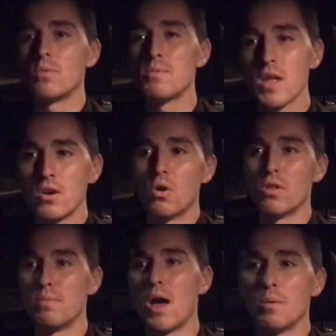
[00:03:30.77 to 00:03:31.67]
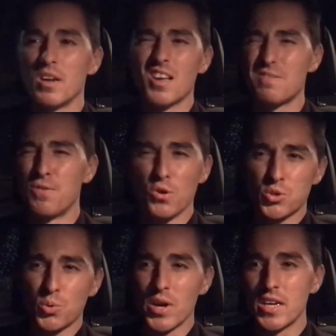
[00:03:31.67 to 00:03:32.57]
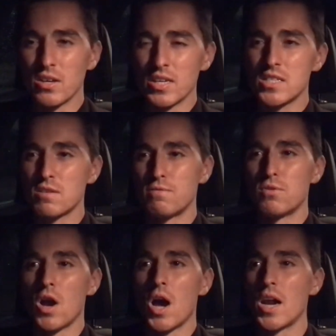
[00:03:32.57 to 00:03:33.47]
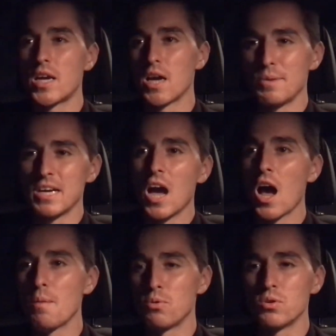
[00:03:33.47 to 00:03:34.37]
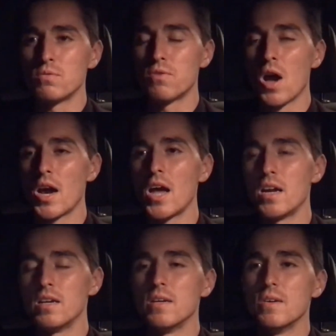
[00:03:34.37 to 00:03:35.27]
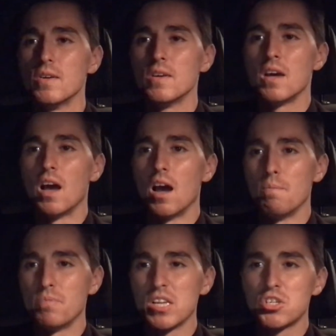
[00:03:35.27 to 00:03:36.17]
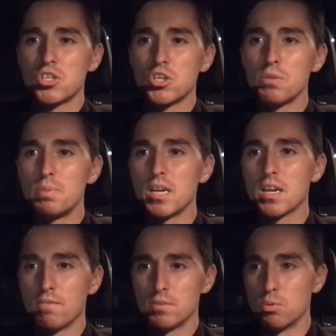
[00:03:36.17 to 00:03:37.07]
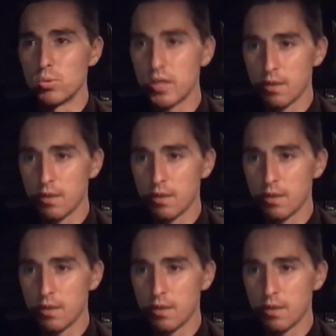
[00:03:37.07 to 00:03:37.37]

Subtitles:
We play North Melbourne at like 4:20 on Easter Friday coming up, or Good Friday, and that should be a comfortable win.